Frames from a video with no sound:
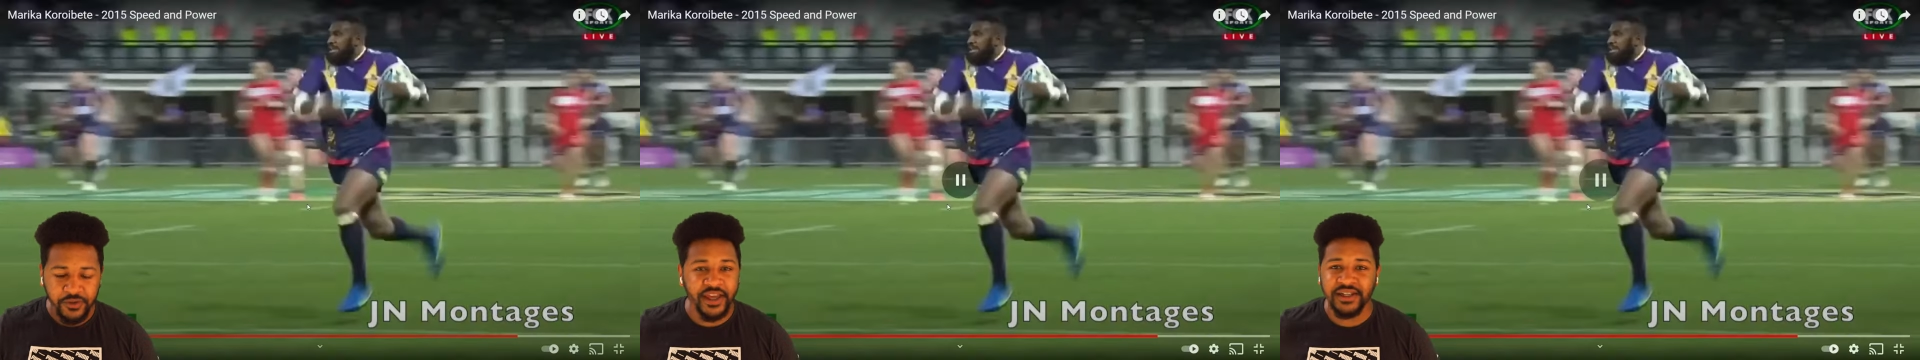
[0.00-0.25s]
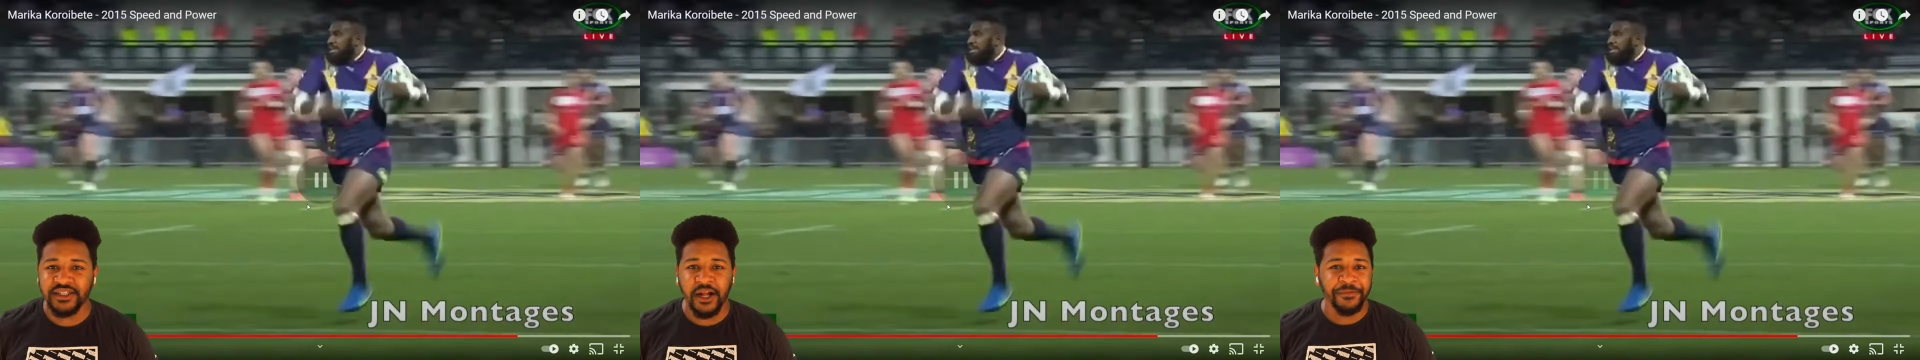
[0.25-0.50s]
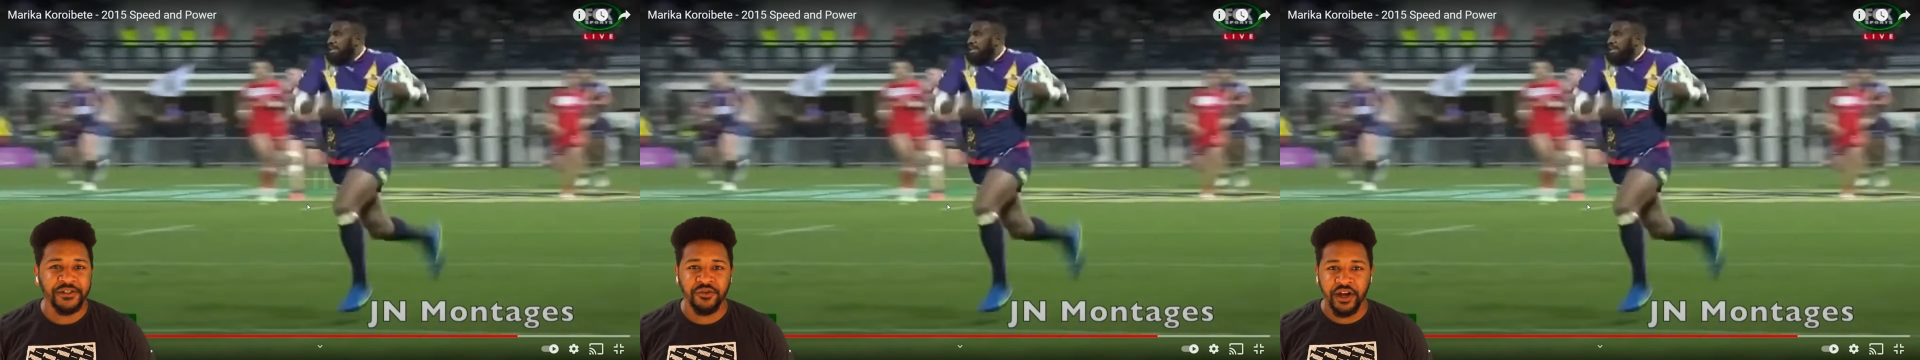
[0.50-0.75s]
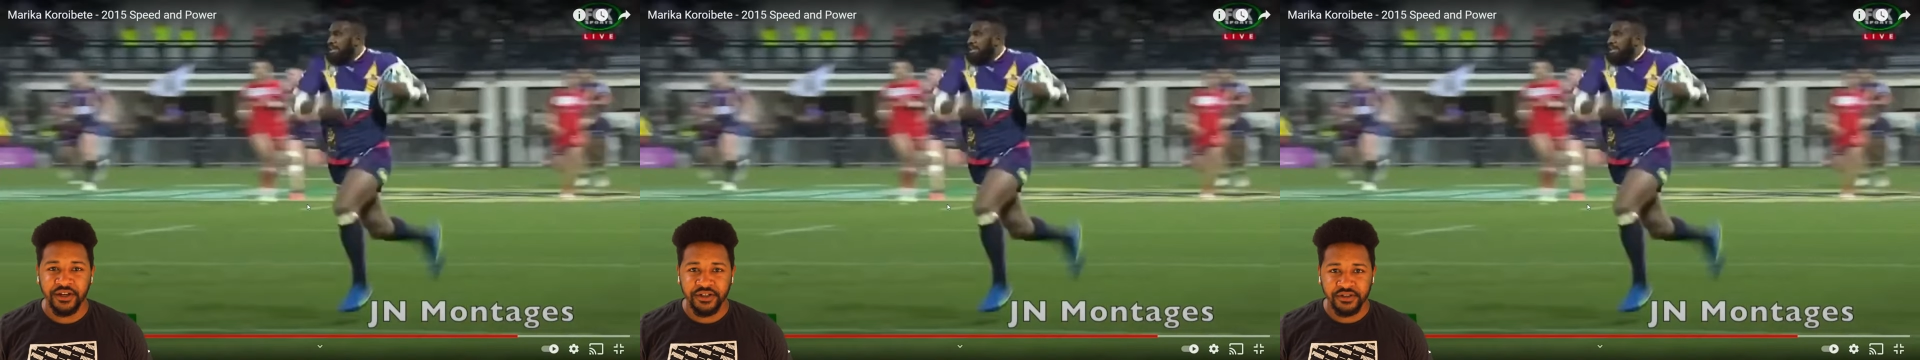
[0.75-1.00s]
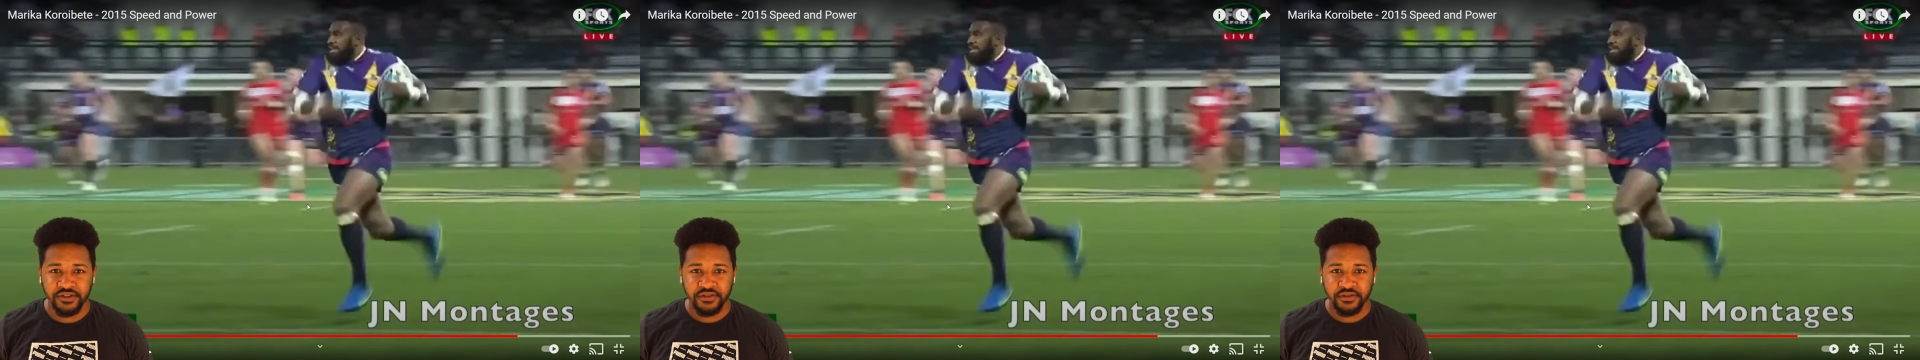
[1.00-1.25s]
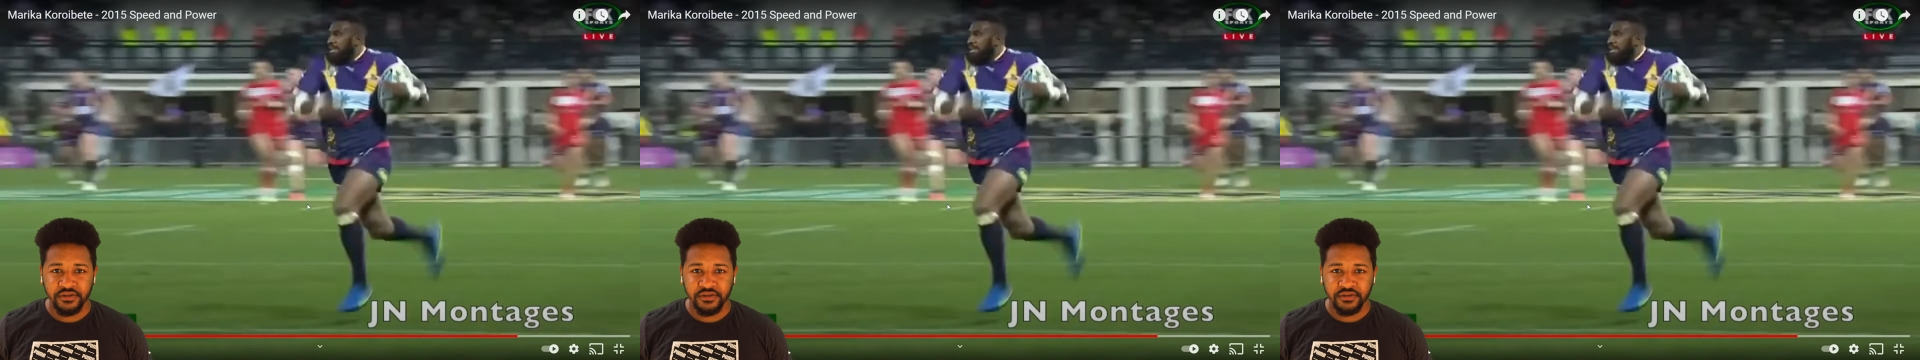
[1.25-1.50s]
You can't stop this greatness.
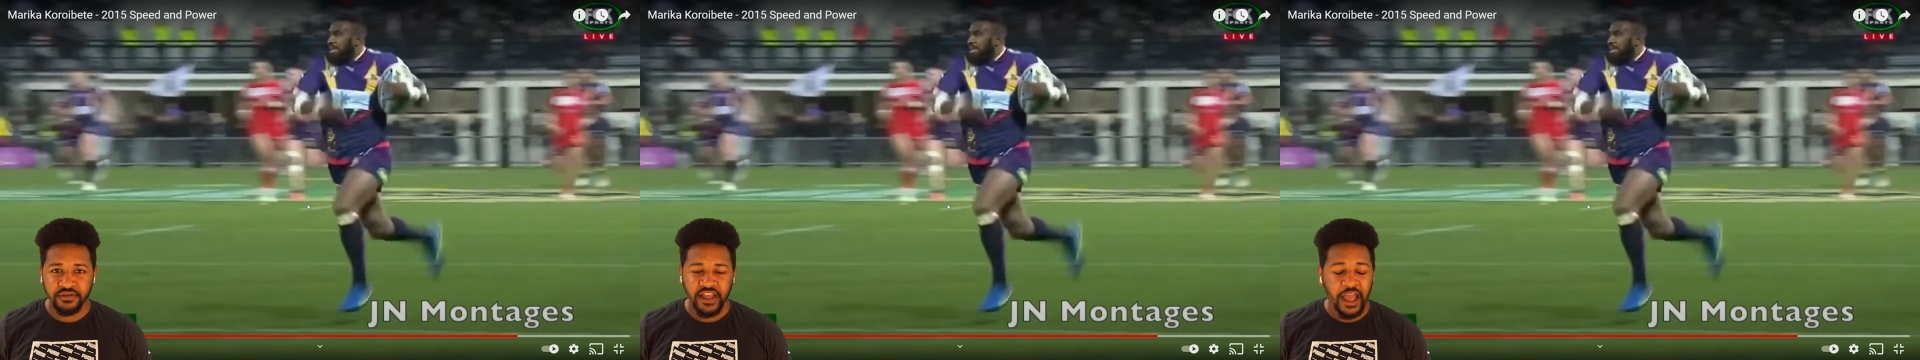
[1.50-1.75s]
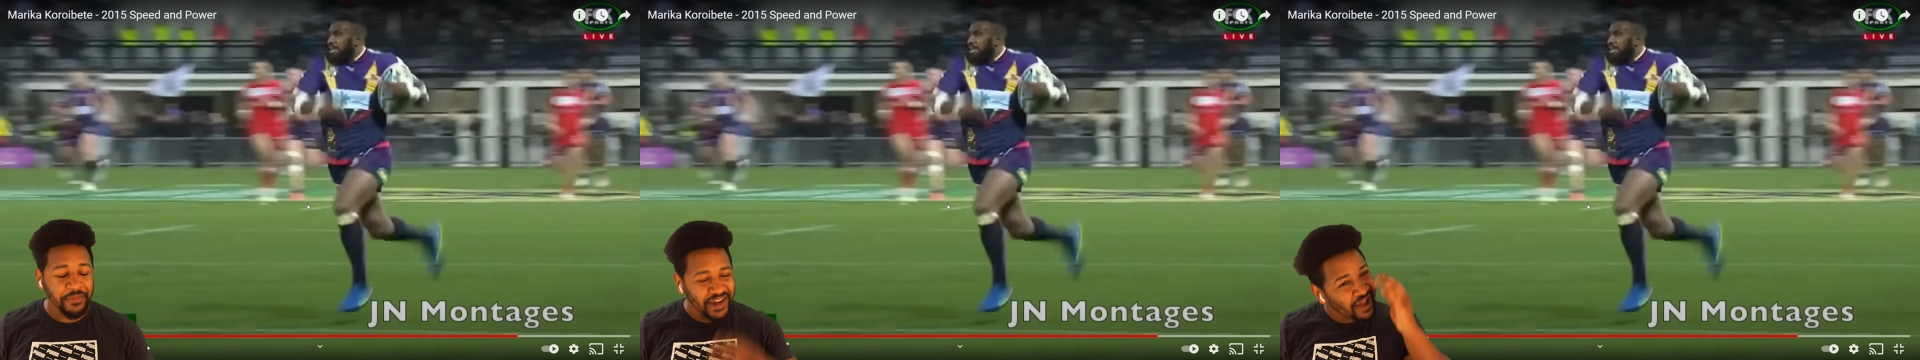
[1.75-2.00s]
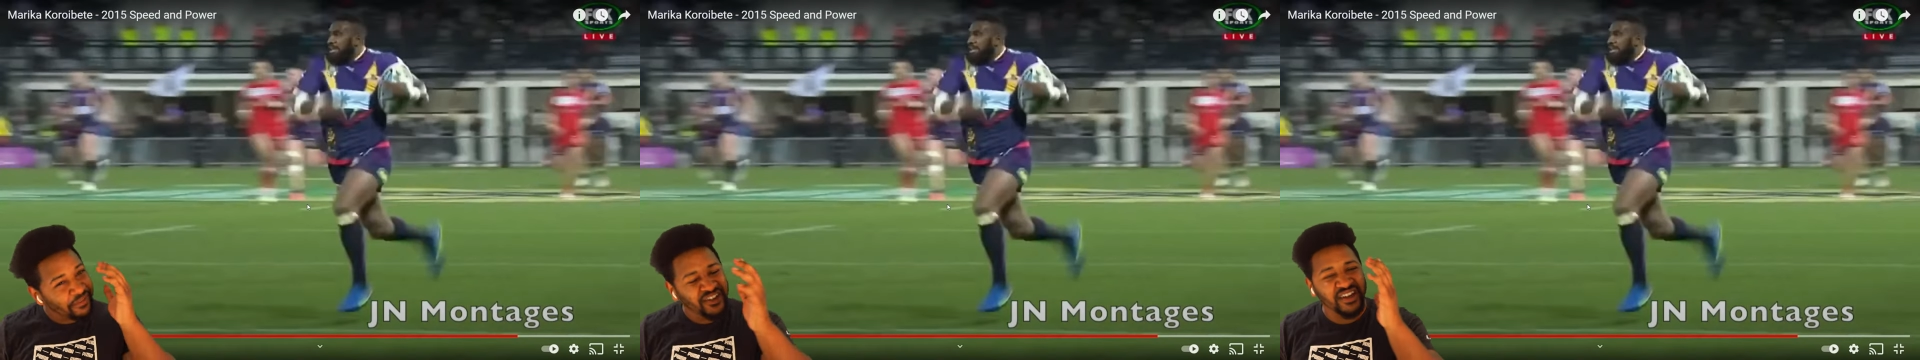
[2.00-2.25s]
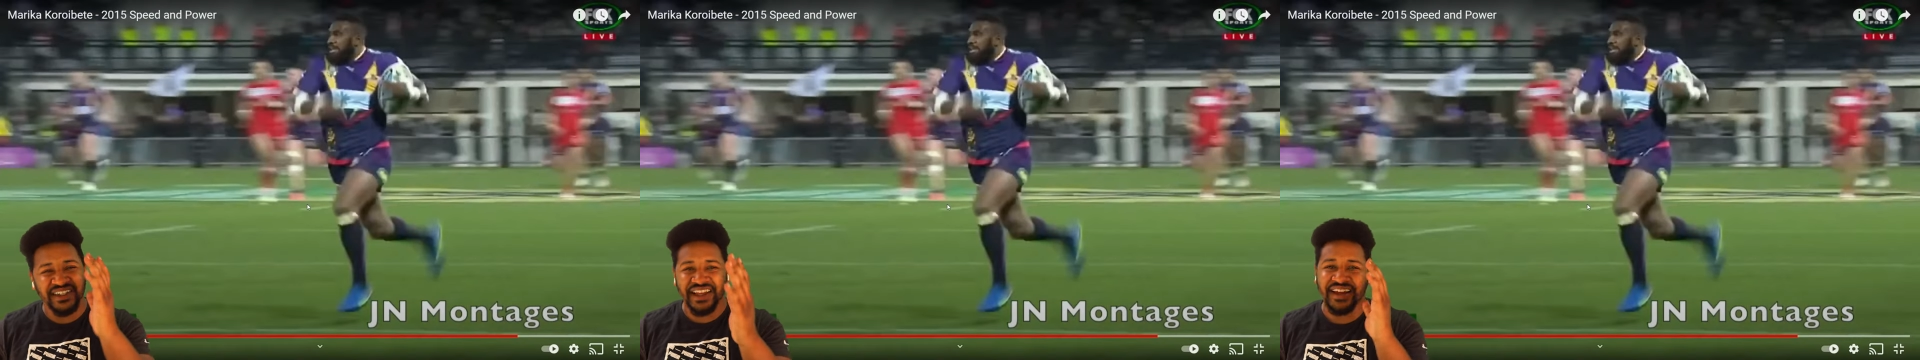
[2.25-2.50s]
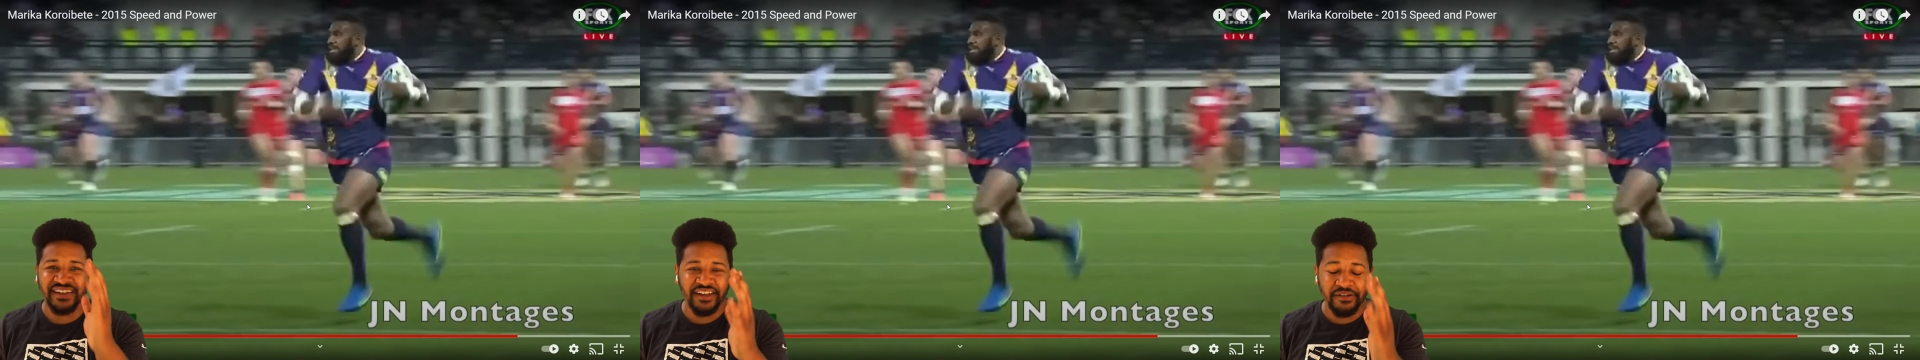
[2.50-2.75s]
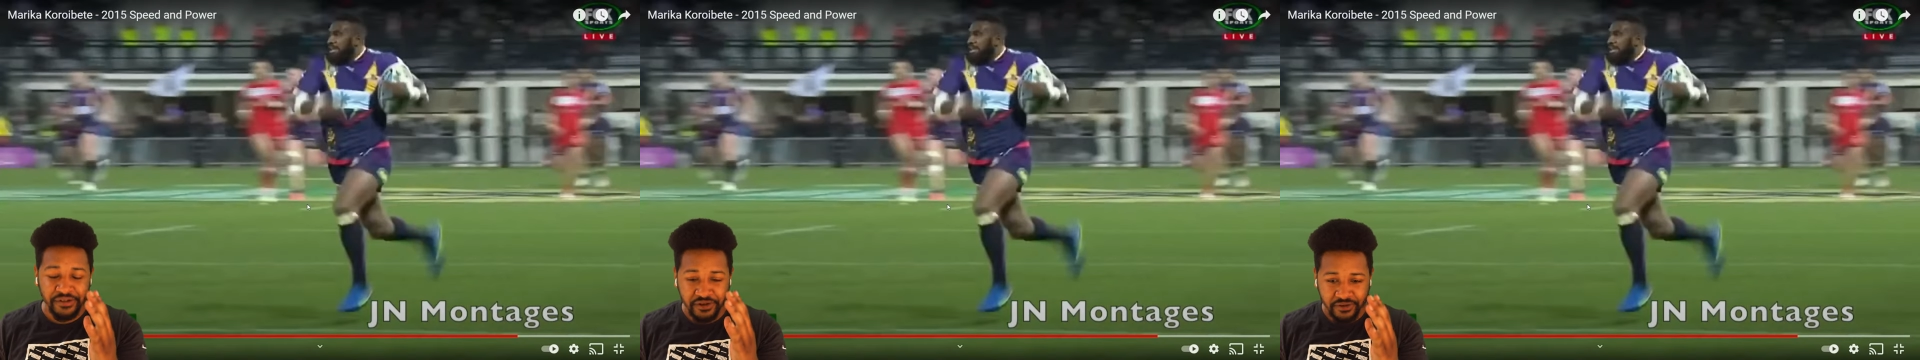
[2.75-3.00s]
How many how many times I gotta
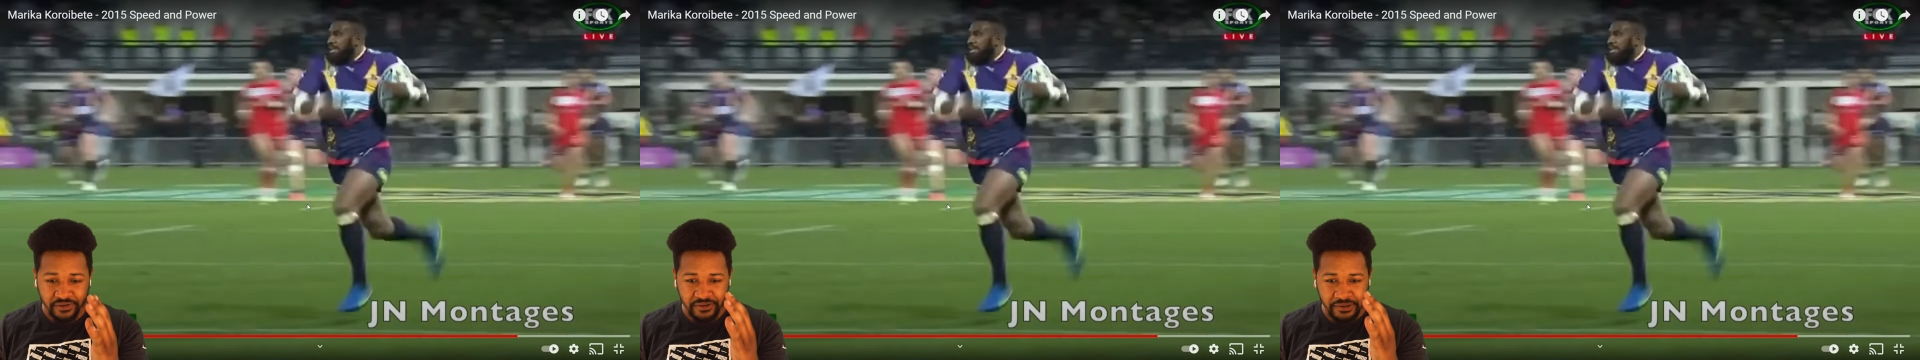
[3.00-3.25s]
tell you?